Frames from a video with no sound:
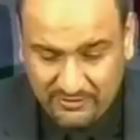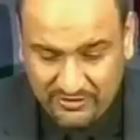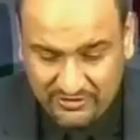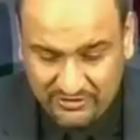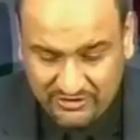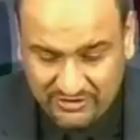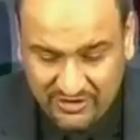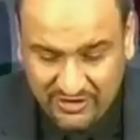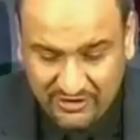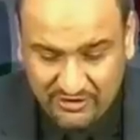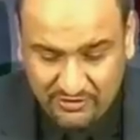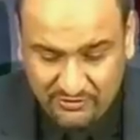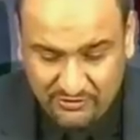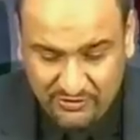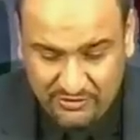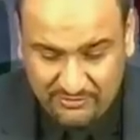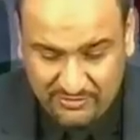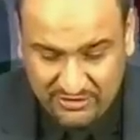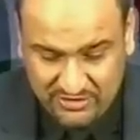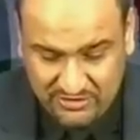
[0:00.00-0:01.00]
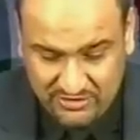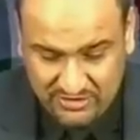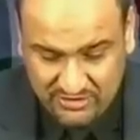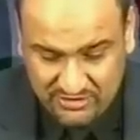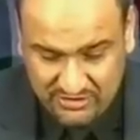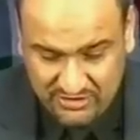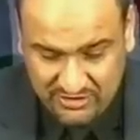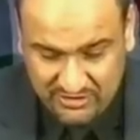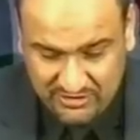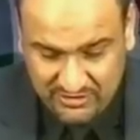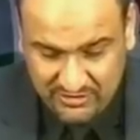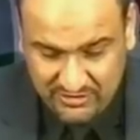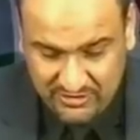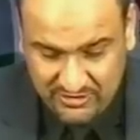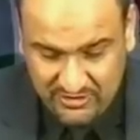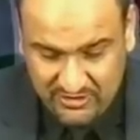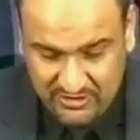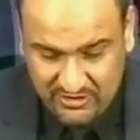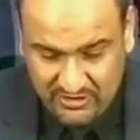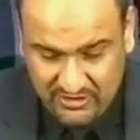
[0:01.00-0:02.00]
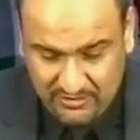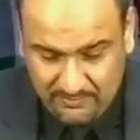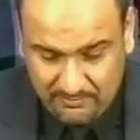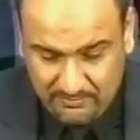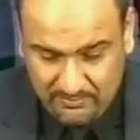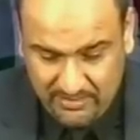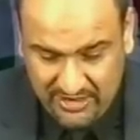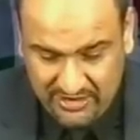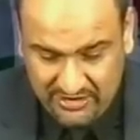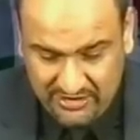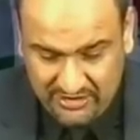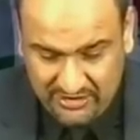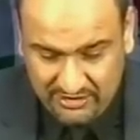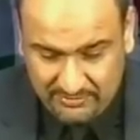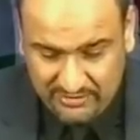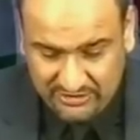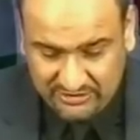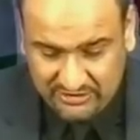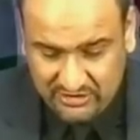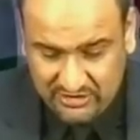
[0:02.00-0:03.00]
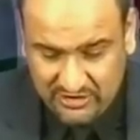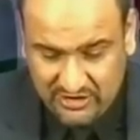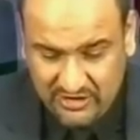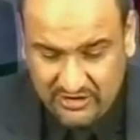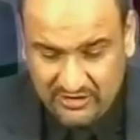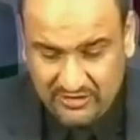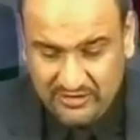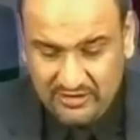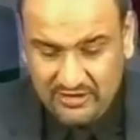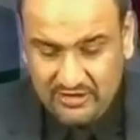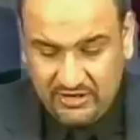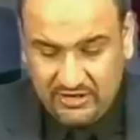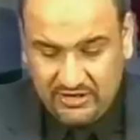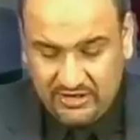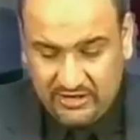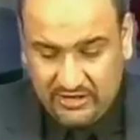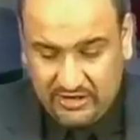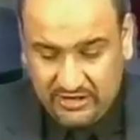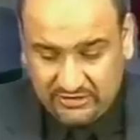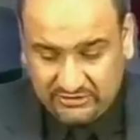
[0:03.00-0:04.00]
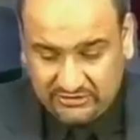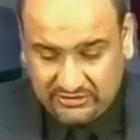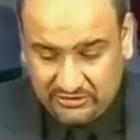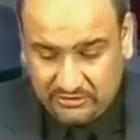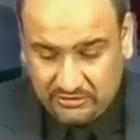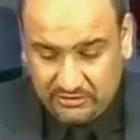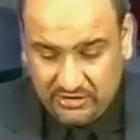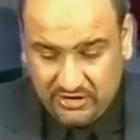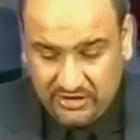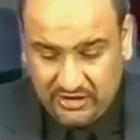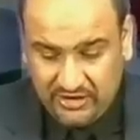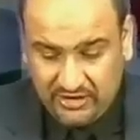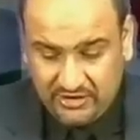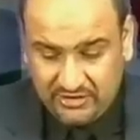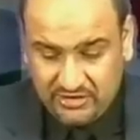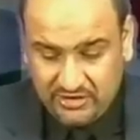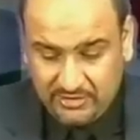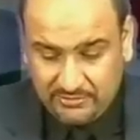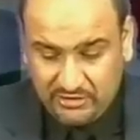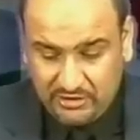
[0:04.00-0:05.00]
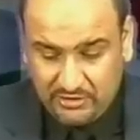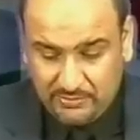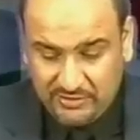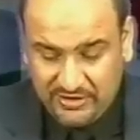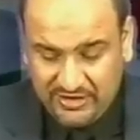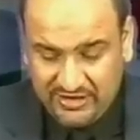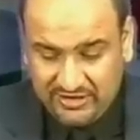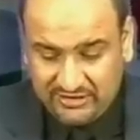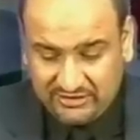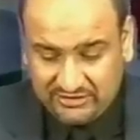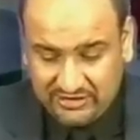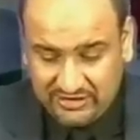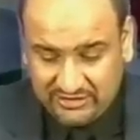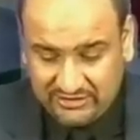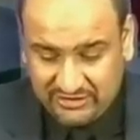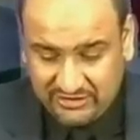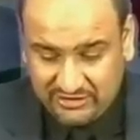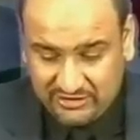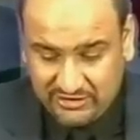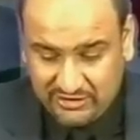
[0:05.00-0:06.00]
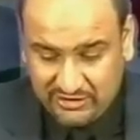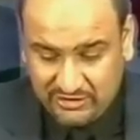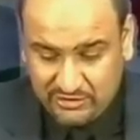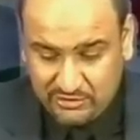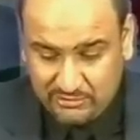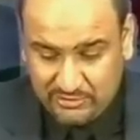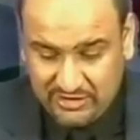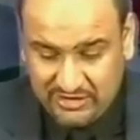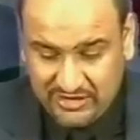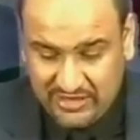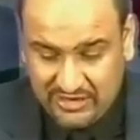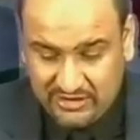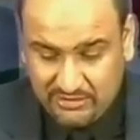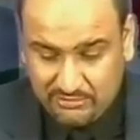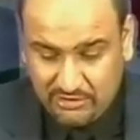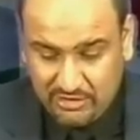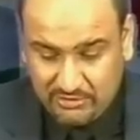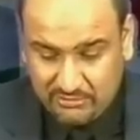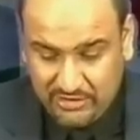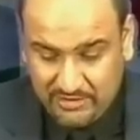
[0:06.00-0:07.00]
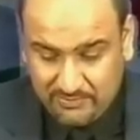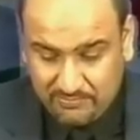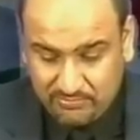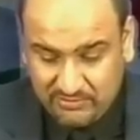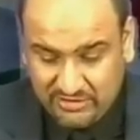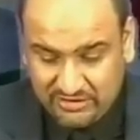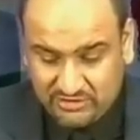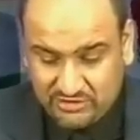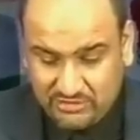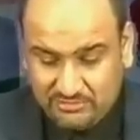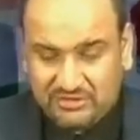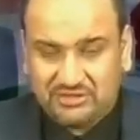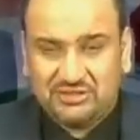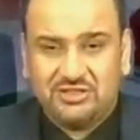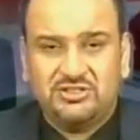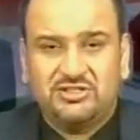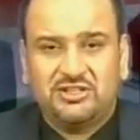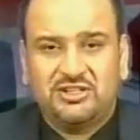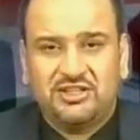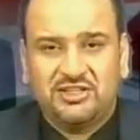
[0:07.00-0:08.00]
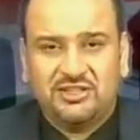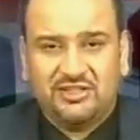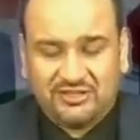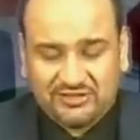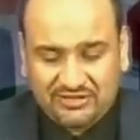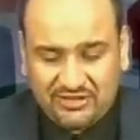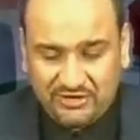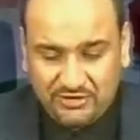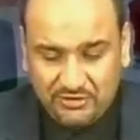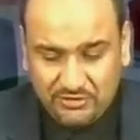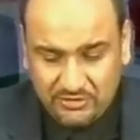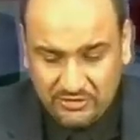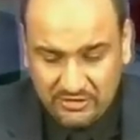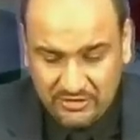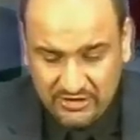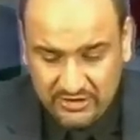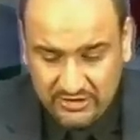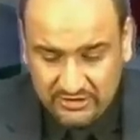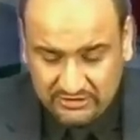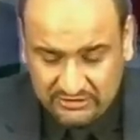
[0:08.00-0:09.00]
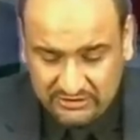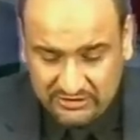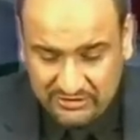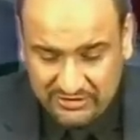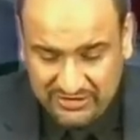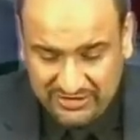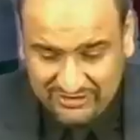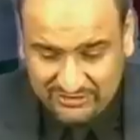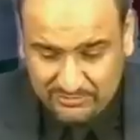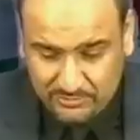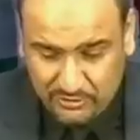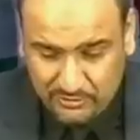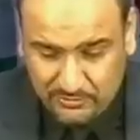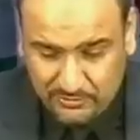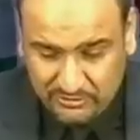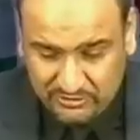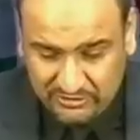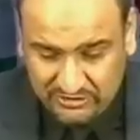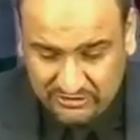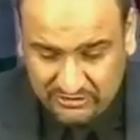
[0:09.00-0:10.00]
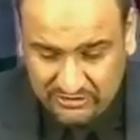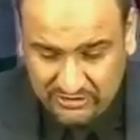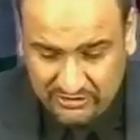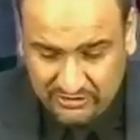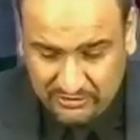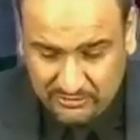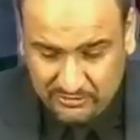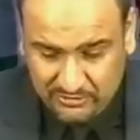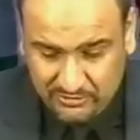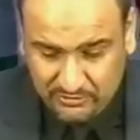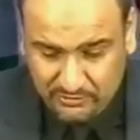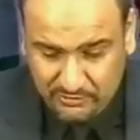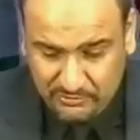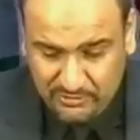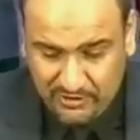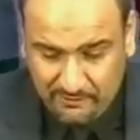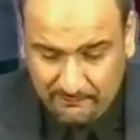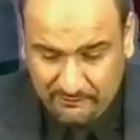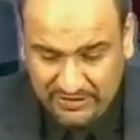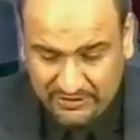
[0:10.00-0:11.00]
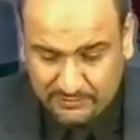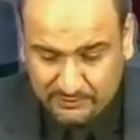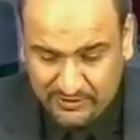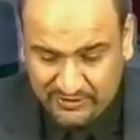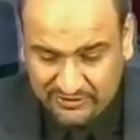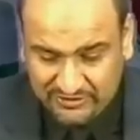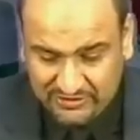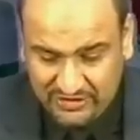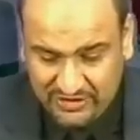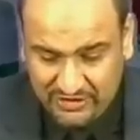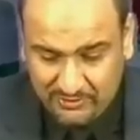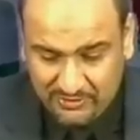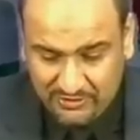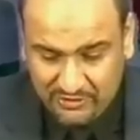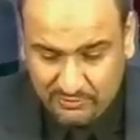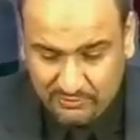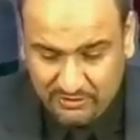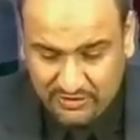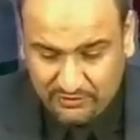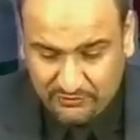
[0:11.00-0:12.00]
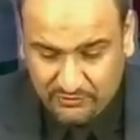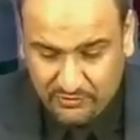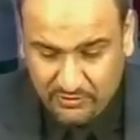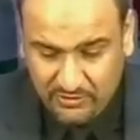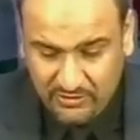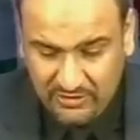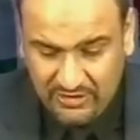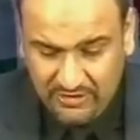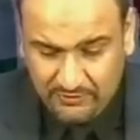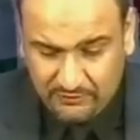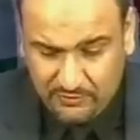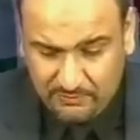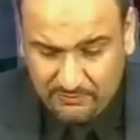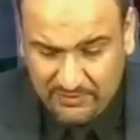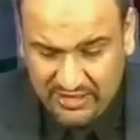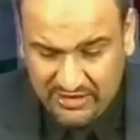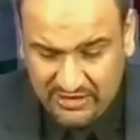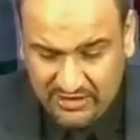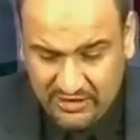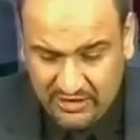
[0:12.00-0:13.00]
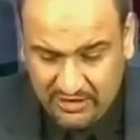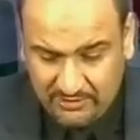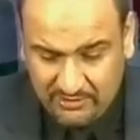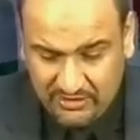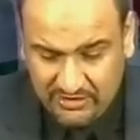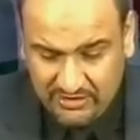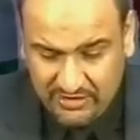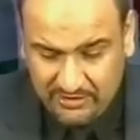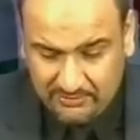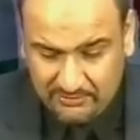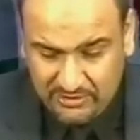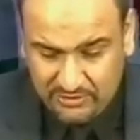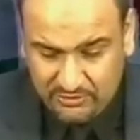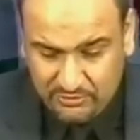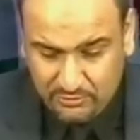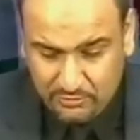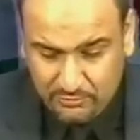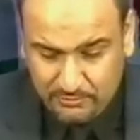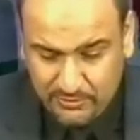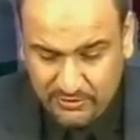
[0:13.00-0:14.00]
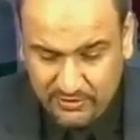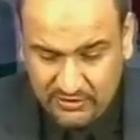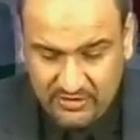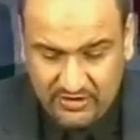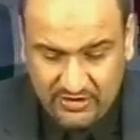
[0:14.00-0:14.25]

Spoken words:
bless you. Thank you very much, Jagjeet. Manny da message aya, Sandhu da, hi Harjap, can you please say Sat Sri Akal to my dad and my mum, Mr. and Mrs. Jaginder Sandhu. So yes, Bobo, Sat Sri Akal to Anu for being the best parents anyone can wish for Manny, Aman and Manroop.